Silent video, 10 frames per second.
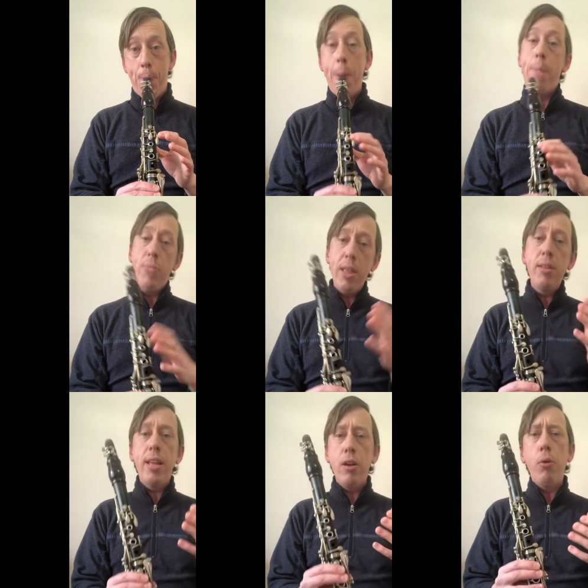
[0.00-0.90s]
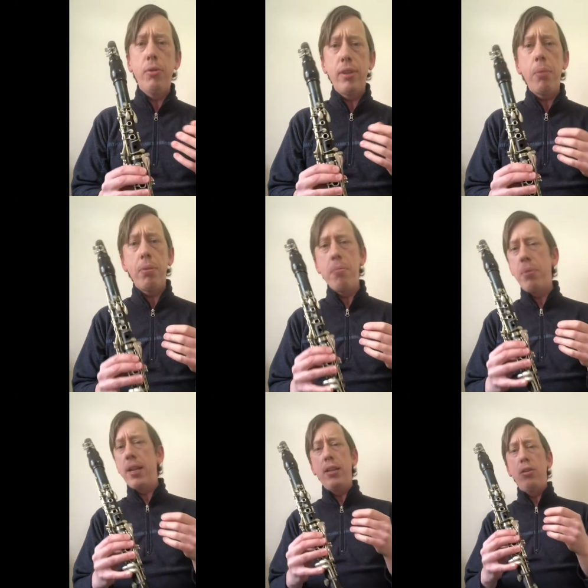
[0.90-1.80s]
then you can get a whole step,
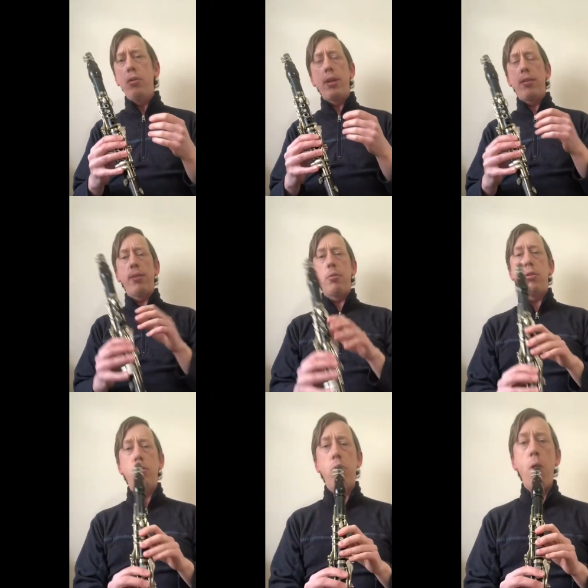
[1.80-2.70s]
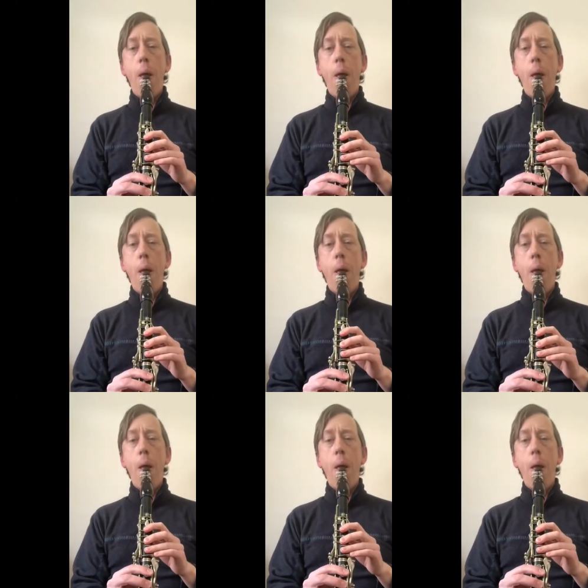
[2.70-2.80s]
but you don't get the same control.